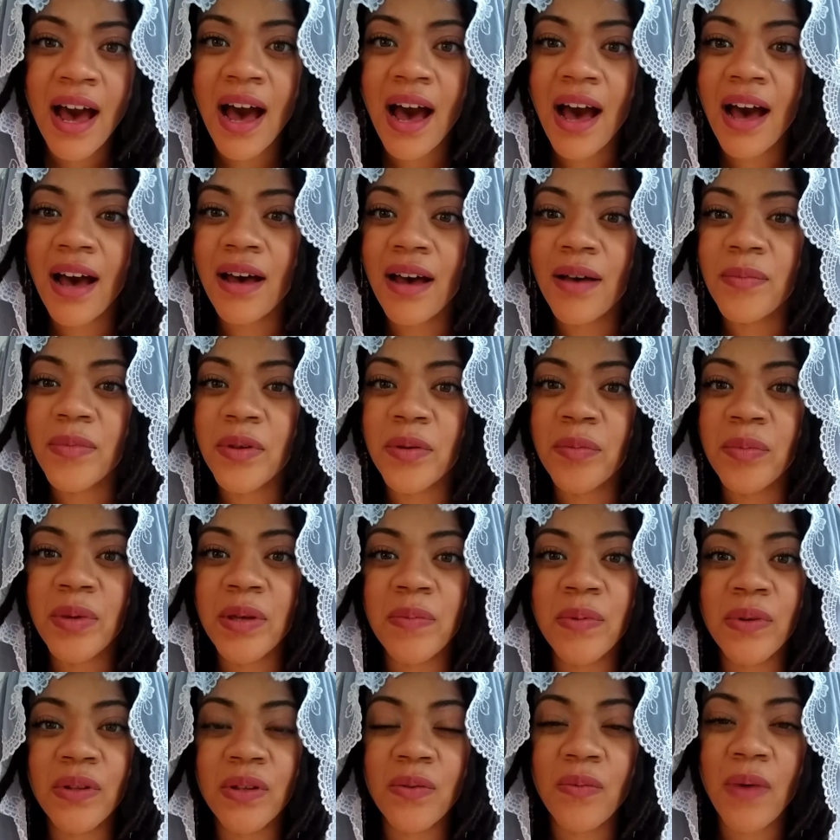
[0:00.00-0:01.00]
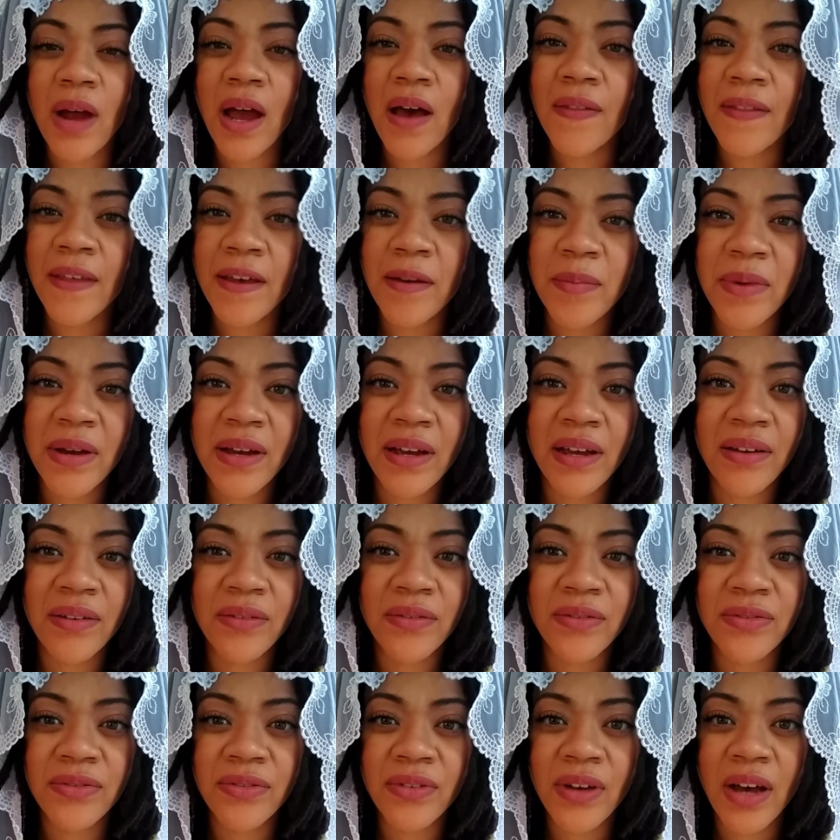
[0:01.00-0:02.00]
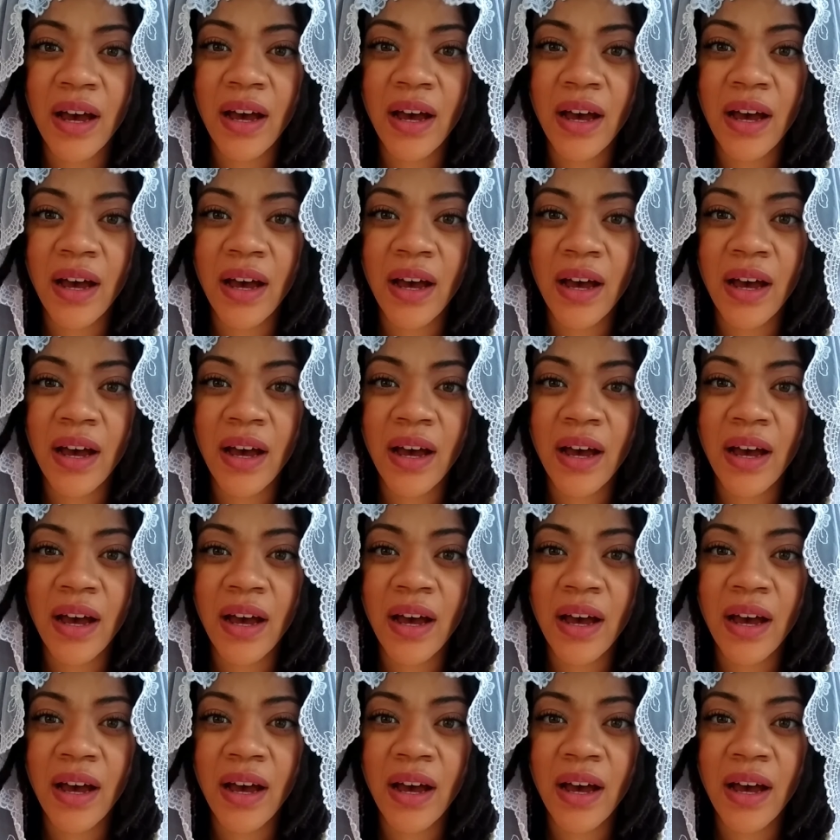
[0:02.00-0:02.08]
Their people around them have